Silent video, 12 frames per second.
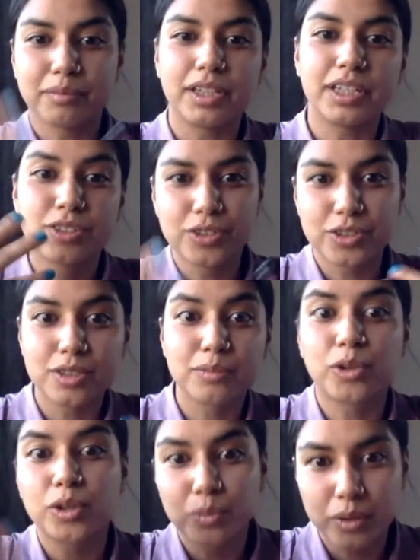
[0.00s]
introducing
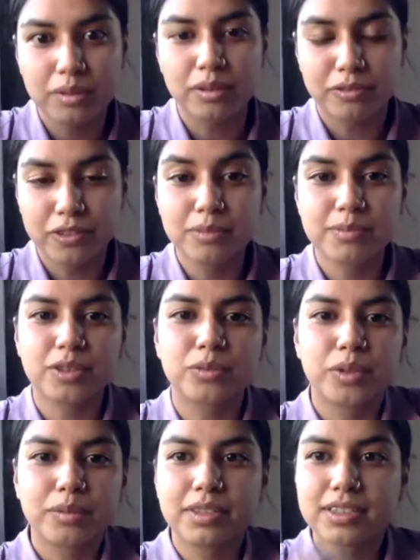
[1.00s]
more uh, films on
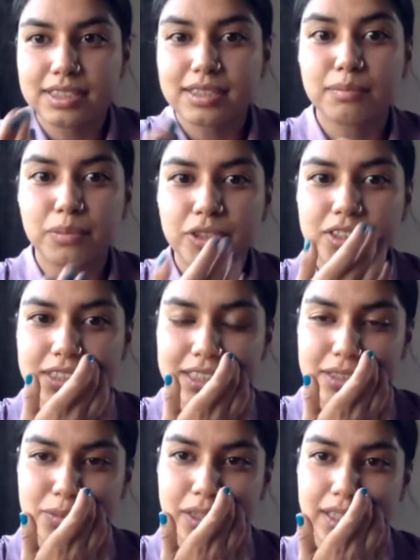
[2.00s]
women is important
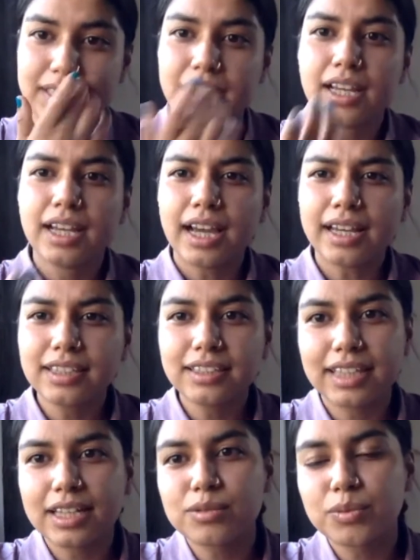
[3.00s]
as well. And I think
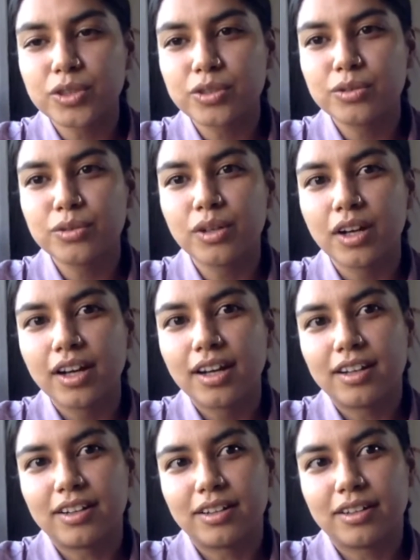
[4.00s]
that's what you
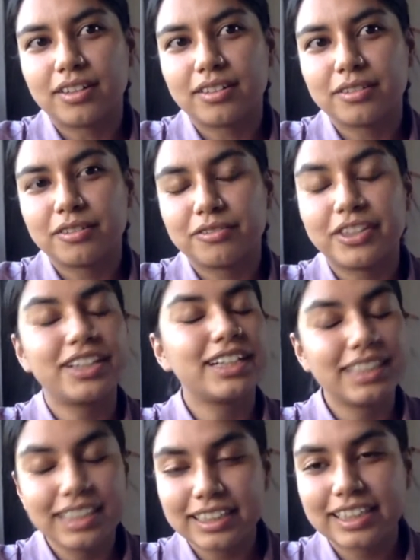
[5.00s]
uh, very
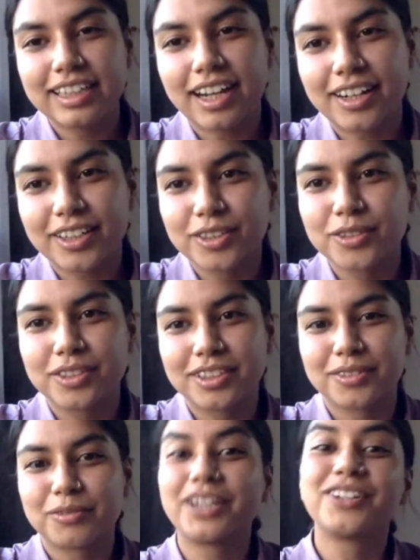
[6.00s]
neatly argued
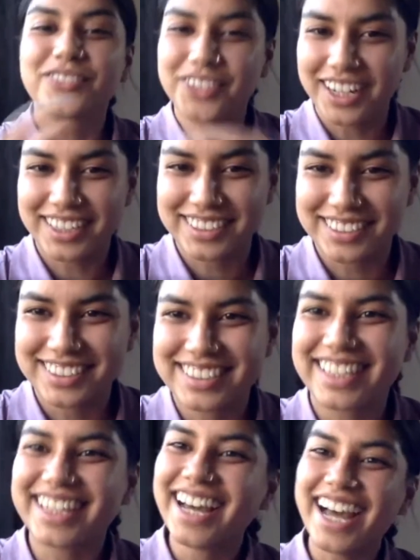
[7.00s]
in one of your articles.
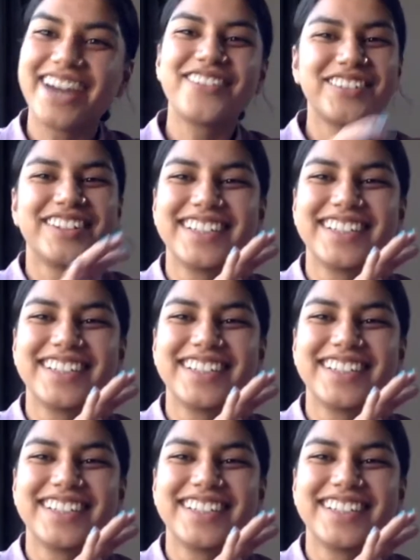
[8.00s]
Like I've